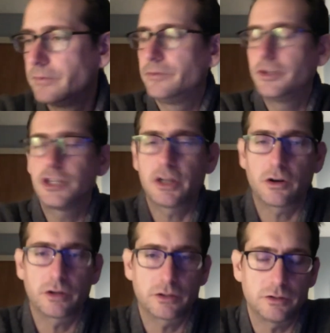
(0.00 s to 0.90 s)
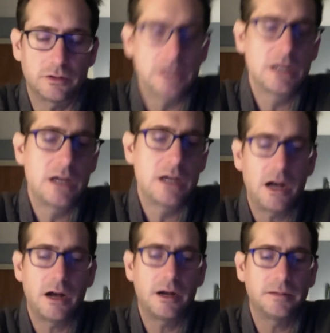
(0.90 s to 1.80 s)
fishing article
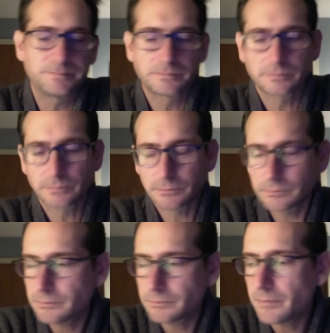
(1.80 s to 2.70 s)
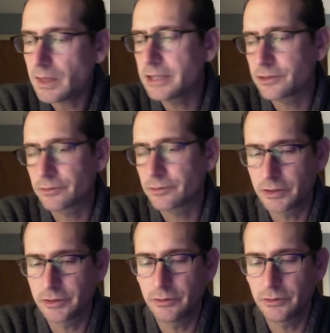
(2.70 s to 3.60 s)
um, that's referred
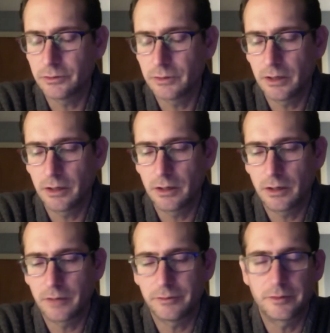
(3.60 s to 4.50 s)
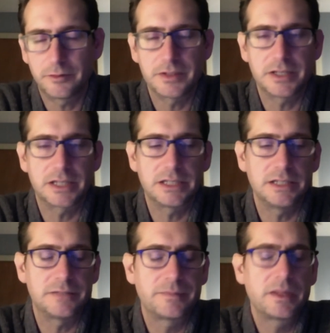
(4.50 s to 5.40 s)
to often from the
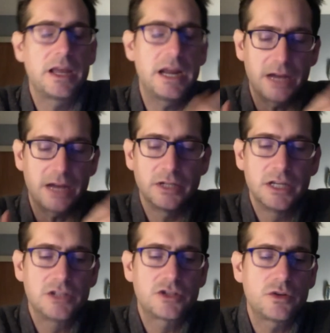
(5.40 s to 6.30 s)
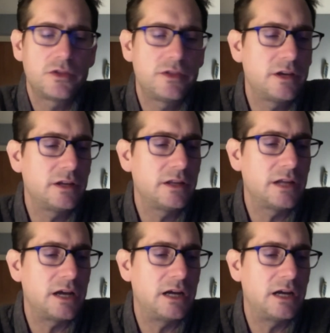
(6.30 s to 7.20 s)
60s. Anyhow, so the
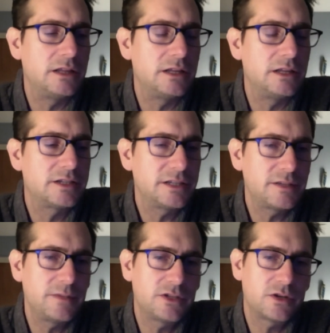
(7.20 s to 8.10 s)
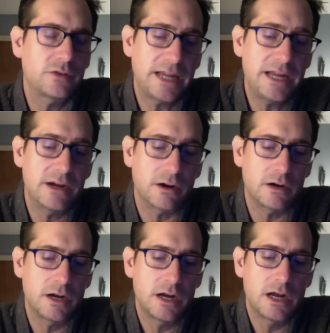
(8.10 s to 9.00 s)
the system that's over
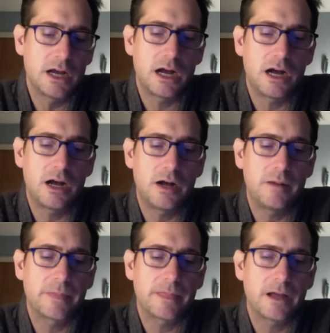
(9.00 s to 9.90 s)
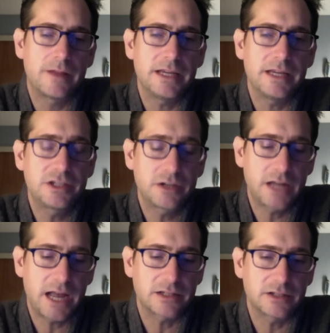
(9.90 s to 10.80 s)
here um, on the eastern
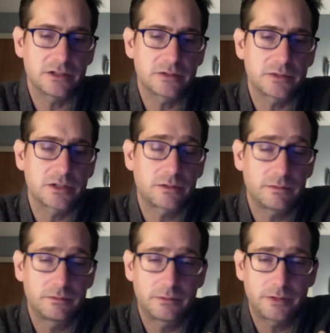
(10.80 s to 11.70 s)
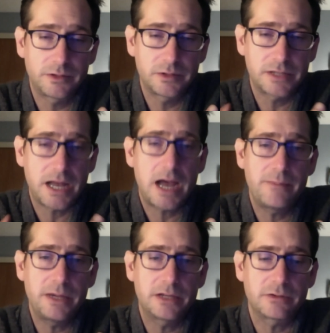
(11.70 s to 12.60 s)
Catskills, what's referred to as the High
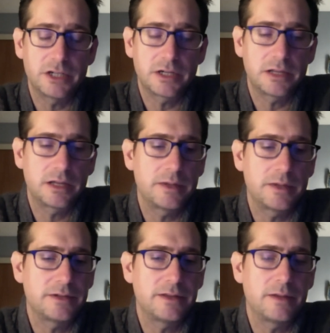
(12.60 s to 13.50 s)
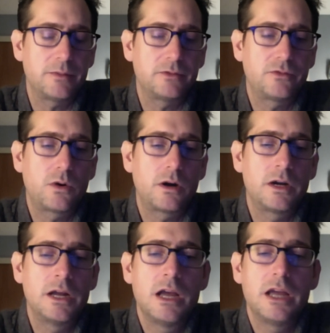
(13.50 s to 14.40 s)
Peaks region. I think I might have said that before.
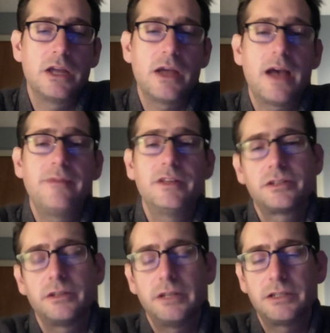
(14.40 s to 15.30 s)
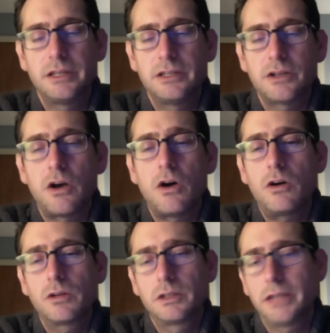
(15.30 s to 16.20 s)
You have this is is
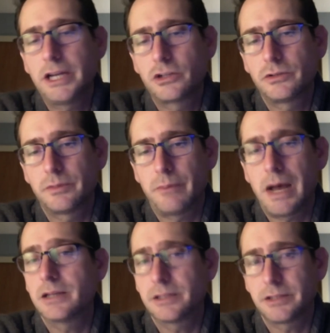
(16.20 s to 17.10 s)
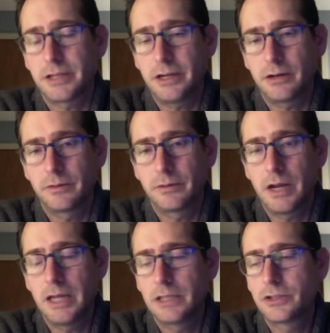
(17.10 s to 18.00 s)
all glacial deposits here,
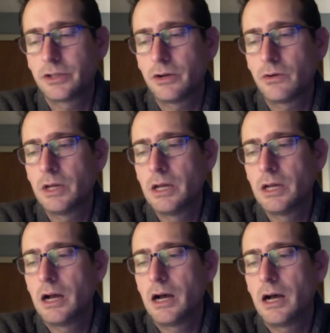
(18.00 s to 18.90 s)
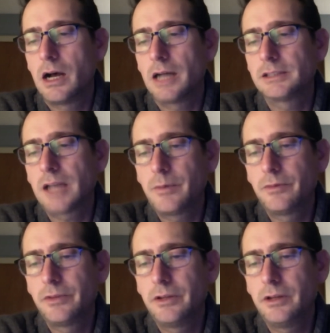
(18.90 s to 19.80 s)
right? So uh, on top
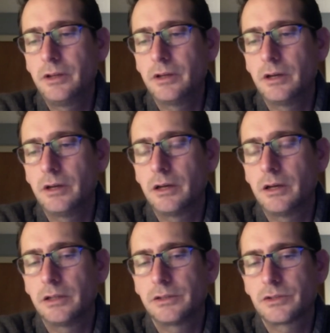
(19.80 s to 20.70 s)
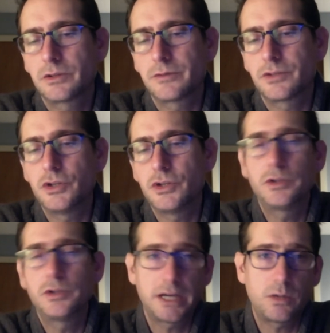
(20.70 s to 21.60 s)
of the uh, sort of pseudo
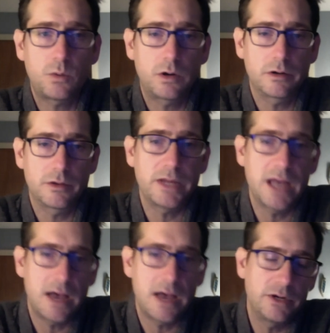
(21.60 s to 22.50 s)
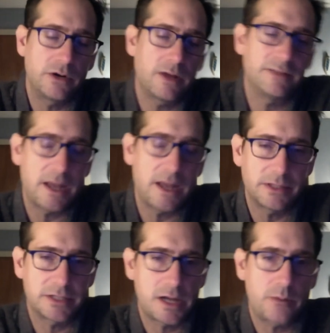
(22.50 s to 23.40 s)
tailwater that we have, we don't have a dam at
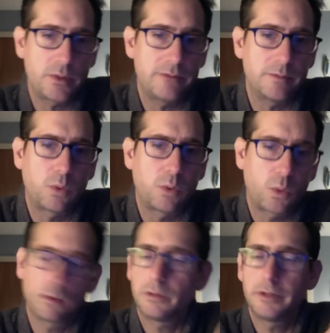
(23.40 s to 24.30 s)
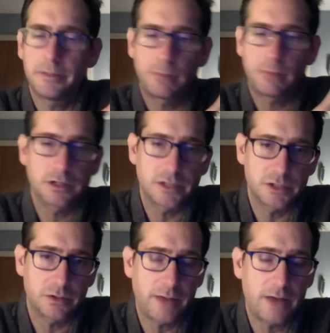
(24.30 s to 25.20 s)
the top. We have a portal that imparts it
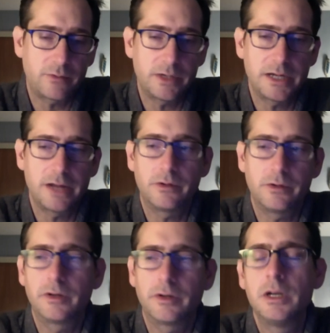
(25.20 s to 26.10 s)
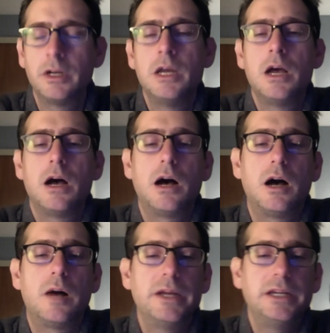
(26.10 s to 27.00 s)
sort of halfway down the river.
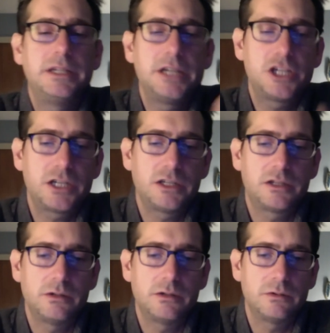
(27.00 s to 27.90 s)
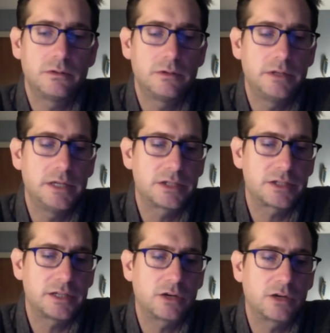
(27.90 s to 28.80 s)
Um, in addition to
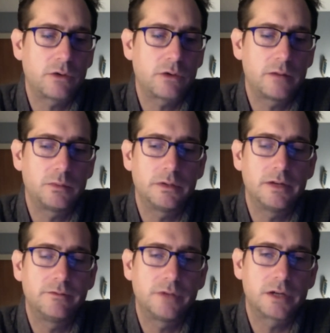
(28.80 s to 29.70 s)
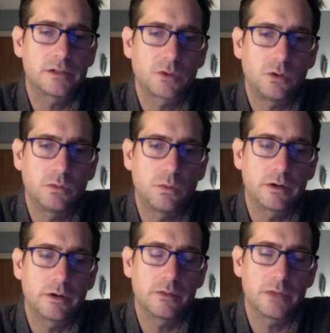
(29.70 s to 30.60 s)
this incredible influx of cold
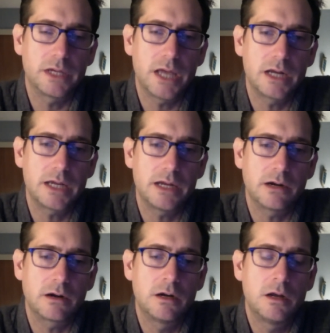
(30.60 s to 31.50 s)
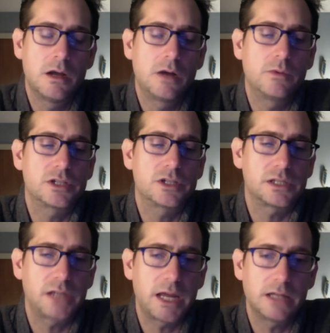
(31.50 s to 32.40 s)
water that we get here, which
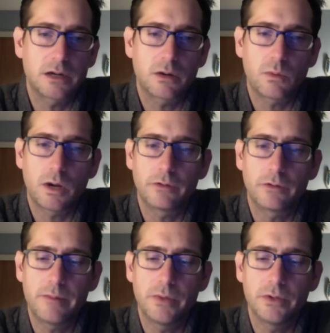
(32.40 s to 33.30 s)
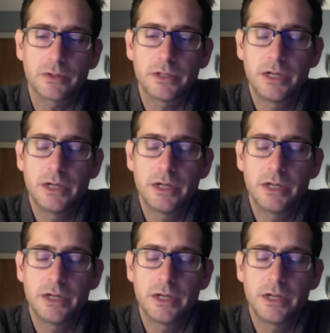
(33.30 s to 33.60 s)
sustains our wild rainbows,